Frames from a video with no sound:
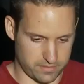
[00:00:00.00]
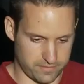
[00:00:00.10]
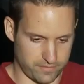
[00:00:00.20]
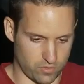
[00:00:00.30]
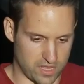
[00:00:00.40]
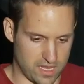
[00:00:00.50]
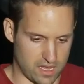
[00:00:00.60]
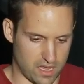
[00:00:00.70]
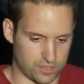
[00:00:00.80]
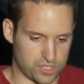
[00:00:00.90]
For the
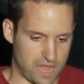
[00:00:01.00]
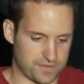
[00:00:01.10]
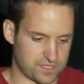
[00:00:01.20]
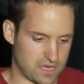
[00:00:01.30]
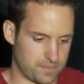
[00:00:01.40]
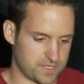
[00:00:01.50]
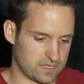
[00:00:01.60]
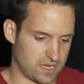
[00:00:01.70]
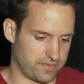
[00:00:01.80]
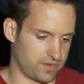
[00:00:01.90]

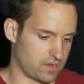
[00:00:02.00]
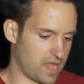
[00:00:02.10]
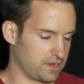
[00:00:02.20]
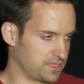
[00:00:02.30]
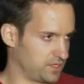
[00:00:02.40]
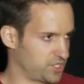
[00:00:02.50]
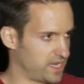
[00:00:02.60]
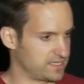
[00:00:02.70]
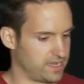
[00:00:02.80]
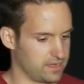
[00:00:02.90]
JavaScript, if you're not using
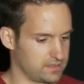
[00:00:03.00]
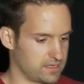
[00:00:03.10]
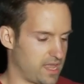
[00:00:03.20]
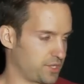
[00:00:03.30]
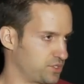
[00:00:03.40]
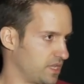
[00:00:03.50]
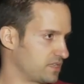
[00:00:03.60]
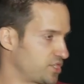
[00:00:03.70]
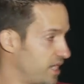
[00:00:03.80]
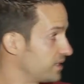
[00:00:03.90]
JS hint to catch
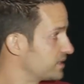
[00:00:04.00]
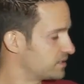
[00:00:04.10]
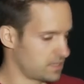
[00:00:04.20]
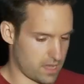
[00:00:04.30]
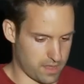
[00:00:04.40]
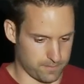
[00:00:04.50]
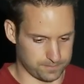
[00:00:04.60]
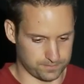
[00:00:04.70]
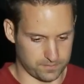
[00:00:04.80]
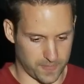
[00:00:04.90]
like JS
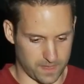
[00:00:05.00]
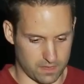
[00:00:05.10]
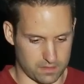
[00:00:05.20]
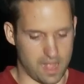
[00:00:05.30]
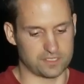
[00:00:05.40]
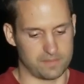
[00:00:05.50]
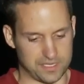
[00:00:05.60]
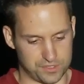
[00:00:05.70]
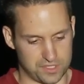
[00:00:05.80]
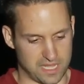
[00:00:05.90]
console
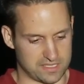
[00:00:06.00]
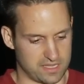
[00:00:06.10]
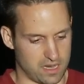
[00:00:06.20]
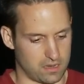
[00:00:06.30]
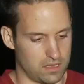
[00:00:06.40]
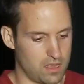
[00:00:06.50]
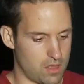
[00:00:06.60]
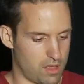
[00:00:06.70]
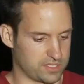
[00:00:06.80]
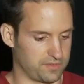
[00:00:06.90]
messages, that's there.
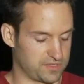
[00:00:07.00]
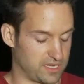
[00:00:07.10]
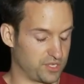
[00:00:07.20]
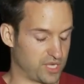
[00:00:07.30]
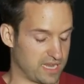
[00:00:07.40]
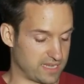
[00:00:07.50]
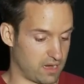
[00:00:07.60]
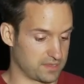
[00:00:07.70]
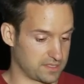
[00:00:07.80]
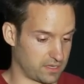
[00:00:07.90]
Also, if there's any JS
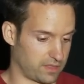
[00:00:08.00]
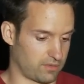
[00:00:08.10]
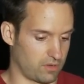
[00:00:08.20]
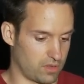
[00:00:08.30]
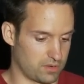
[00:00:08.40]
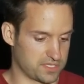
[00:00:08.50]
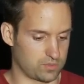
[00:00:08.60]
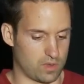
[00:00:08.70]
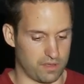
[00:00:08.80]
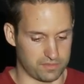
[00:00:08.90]
errors, it's going to throw those
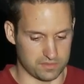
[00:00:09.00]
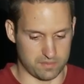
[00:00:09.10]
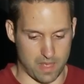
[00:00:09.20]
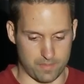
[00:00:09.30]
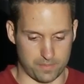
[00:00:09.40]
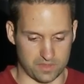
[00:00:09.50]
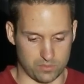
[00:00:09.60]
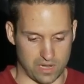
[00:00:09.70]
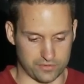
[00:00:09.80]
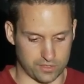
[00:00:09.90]
as well if those pop up in the
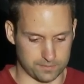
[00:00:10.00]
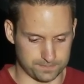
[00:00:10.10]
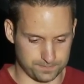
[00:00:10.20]
browser.